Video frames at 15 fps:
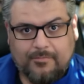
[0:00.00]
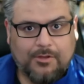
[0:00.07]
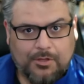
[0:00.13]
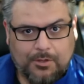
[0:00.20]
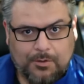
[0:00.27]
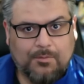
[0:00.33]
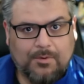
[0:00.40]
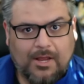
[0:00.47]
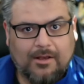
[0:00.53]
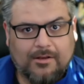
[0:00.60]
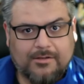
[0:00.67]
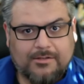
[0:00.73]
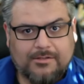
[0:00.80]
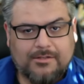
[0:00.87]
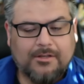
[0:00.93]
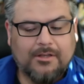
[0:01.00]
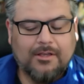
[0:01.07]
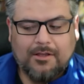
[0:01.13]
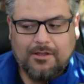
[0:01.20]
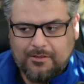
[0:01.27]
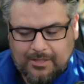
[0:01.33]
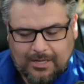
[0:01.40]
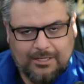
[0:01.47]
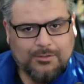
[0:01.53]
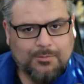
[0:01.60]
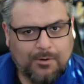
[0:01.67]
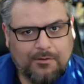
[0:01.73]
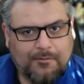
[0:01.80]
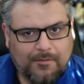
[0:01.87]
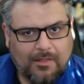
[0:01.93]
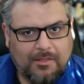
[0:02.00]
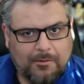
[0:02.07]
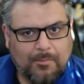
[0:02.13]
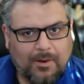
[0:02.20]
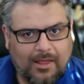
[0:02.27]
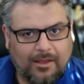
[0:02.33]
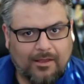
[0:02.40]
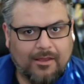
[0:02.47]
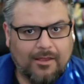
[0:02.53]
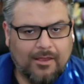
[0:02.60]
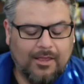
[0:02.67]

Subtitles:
you do next, that's where you fill in the blank.